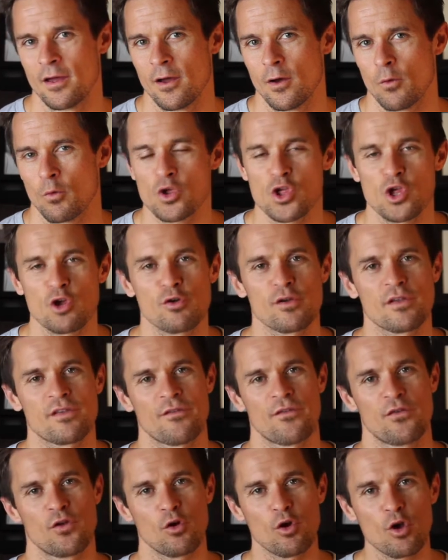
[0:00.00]
Which areas
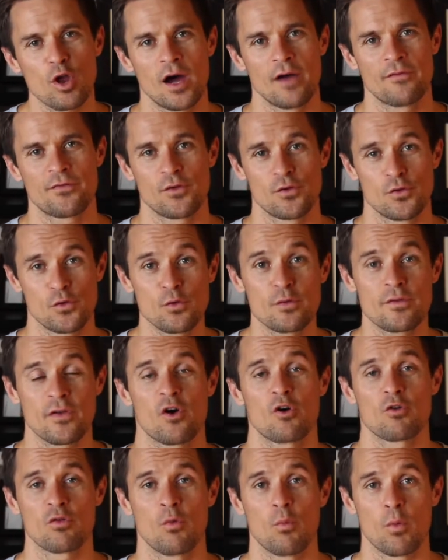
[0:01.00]
of your life do you
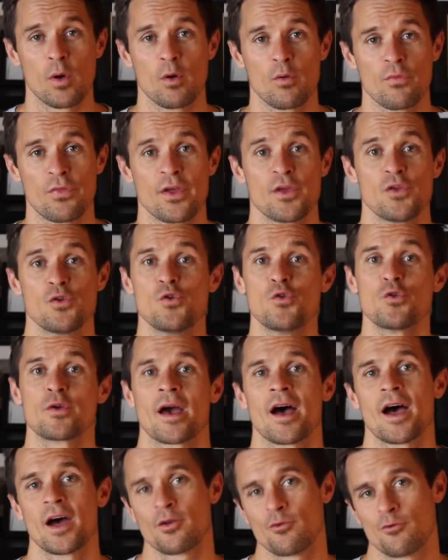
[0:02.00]
tell the world that you
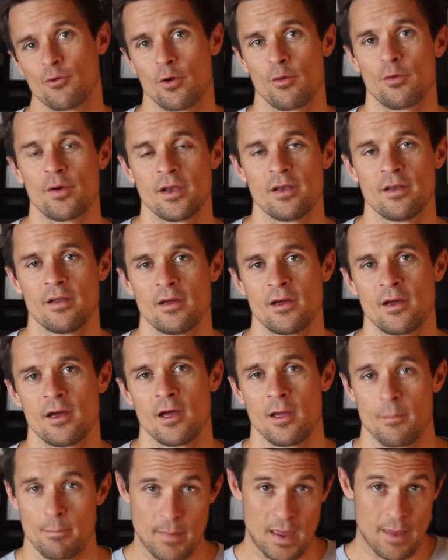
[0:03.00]
can't grow in?
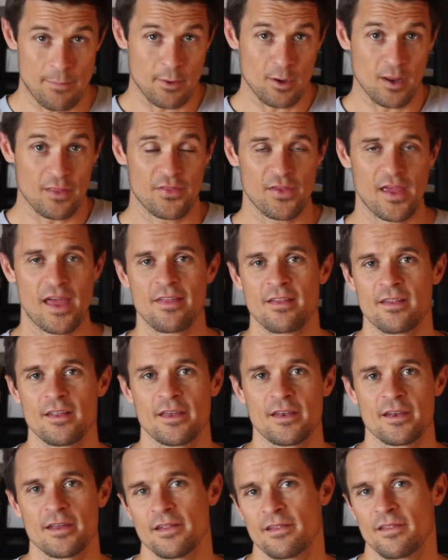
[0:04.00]
Maybe like the
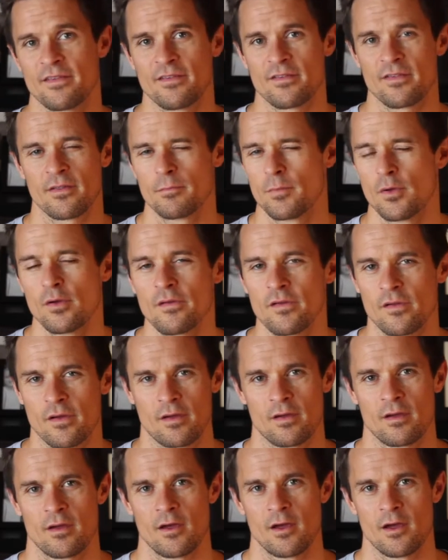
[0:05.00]
athlete, it's
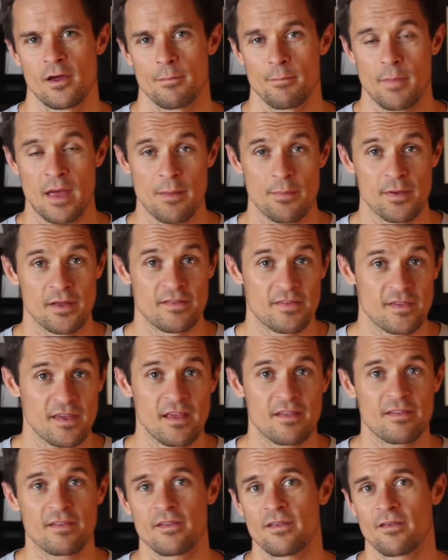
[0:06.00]
music. Maybe it's
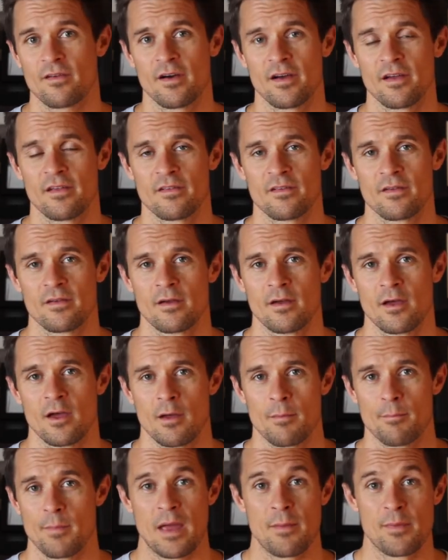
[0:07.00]
exercise.
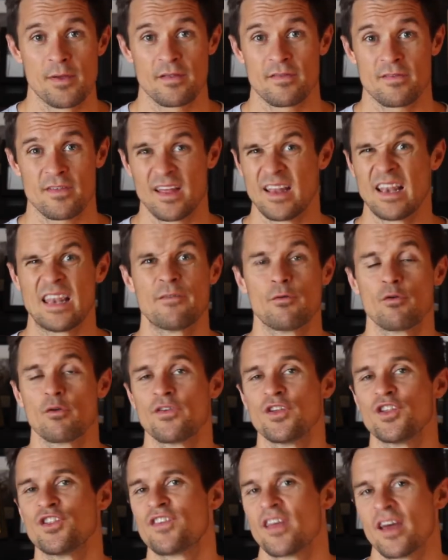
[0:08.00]
Maybe it's a level of
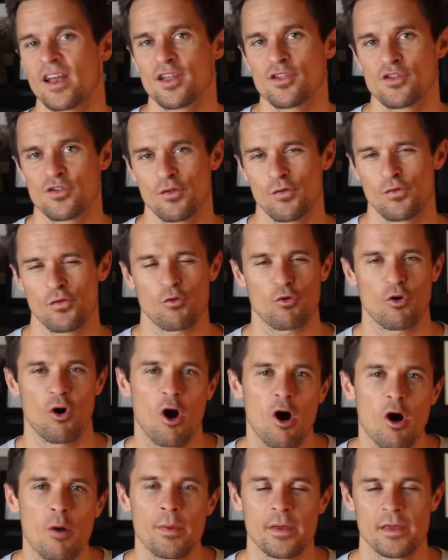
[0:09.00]
intelligence or a
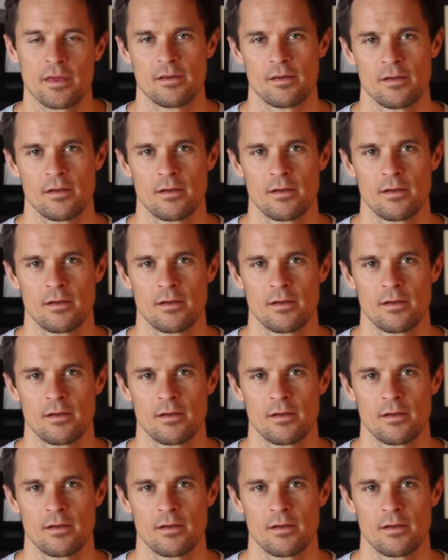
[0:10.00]
hobby.